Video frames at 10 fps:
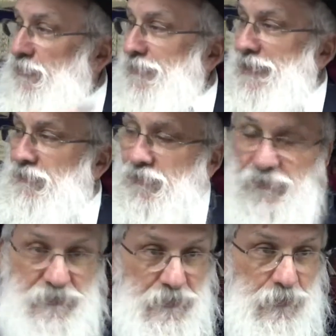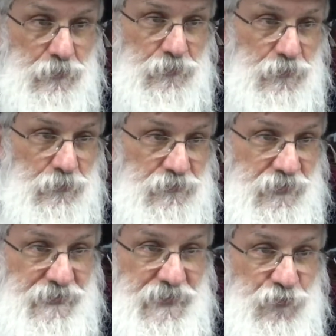around it, or they'll go to
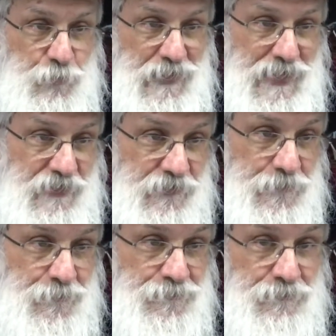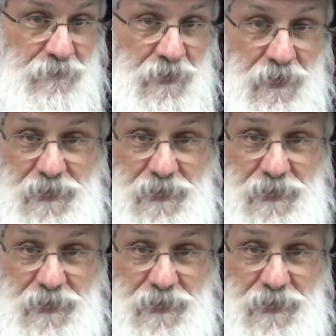the next block. A